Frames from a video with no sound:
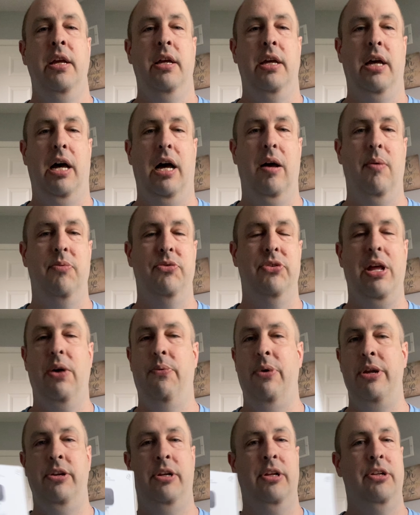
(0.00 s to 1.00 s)
So that
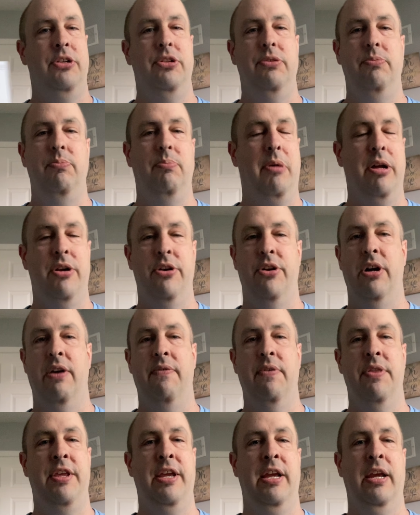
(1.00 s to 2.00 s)
way you can monitor
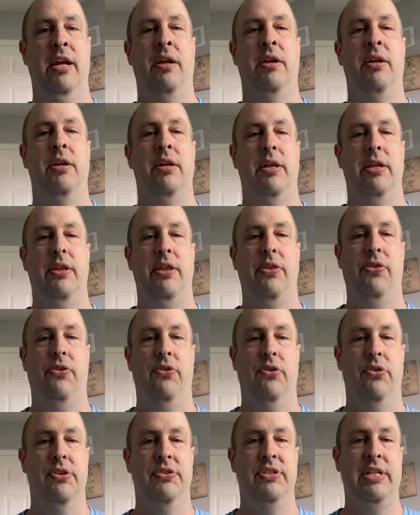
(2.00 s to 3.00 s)
everything
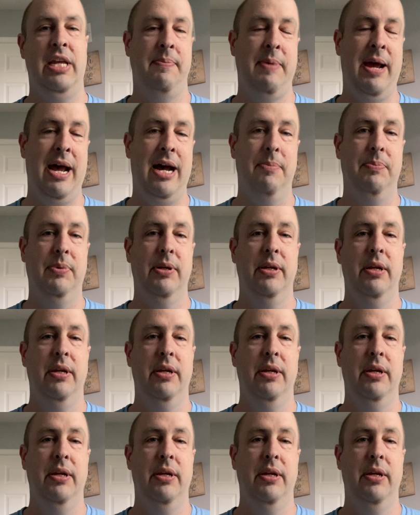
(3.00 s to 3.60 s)
through the same app.